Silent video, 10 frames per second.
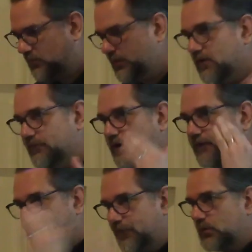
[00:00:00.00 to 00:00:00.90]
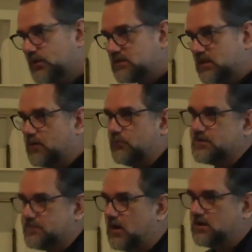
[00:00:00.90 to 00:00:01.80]
We are very focused on
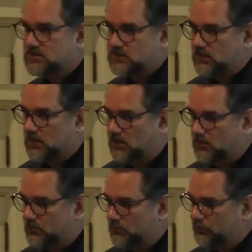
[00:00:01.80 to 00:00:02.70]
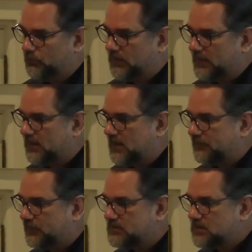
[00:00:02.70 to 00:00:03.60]
response-related
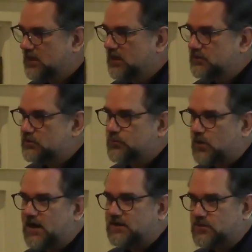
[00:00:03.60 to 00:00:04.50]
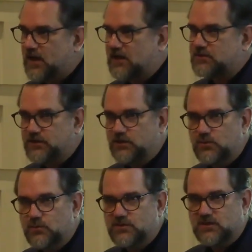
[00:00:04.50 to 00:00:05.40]
efforts to try to actually
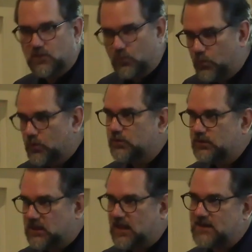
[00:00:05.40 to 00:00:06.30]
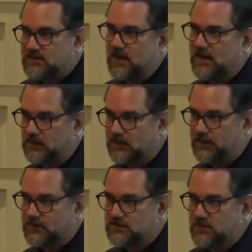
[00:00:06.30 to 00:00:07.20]
use world-class
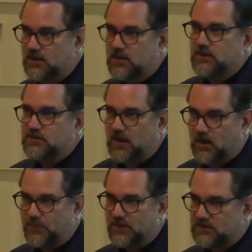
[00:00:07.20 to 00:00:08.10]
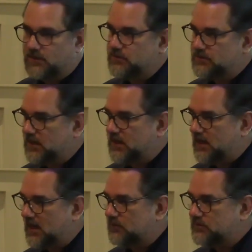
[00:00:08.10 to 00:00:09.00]
analytics to help us understand
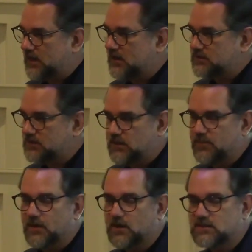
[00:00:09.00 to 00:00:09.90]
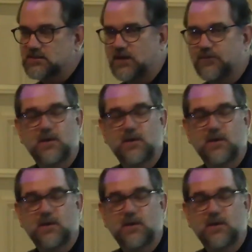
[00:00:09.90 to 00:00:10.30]
how to actually keep Americans safe.